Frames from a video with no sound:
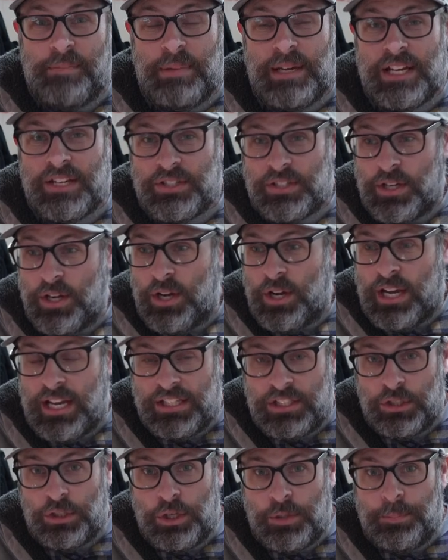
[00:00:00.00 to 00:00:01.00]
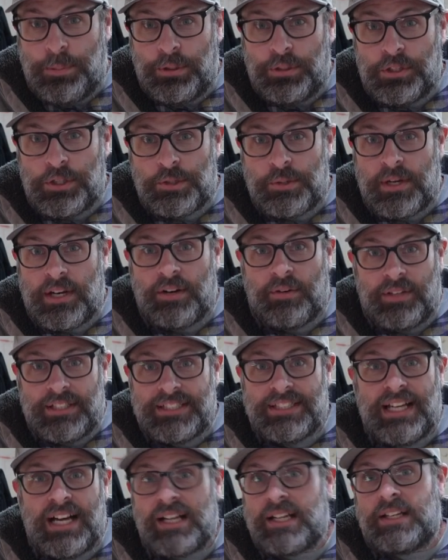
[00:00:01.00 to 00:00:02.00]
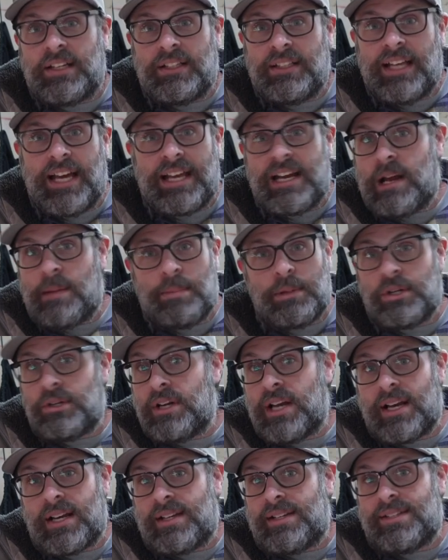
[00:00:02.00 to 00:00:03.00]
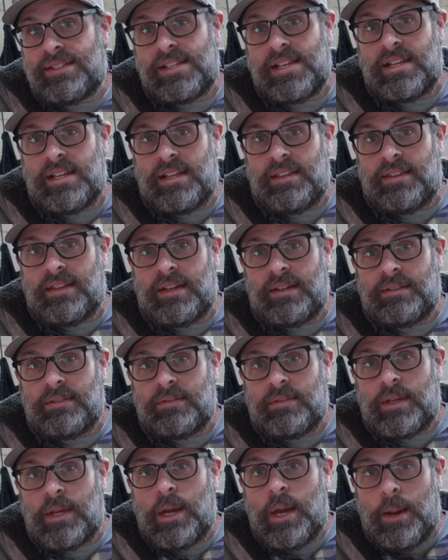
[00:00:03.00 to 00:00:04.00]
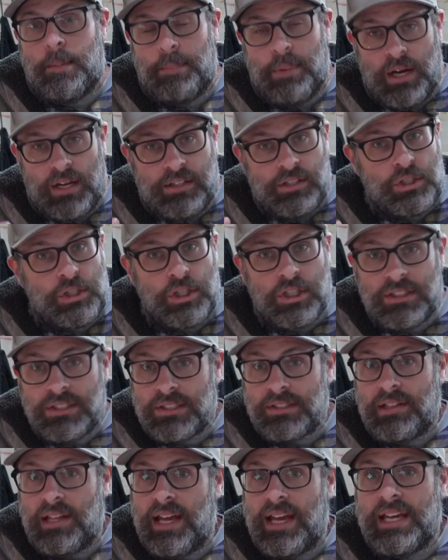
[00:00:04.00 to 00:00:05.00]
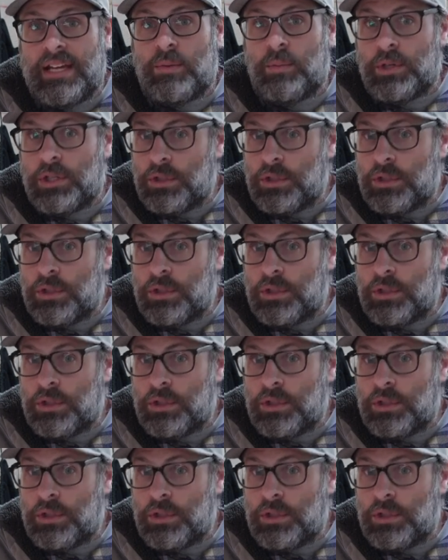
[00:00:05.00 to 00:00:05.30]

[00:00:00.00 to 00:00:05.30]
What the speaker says: Because until you pull the trigger, it's not going to light up and you're not going to see anything. But just like when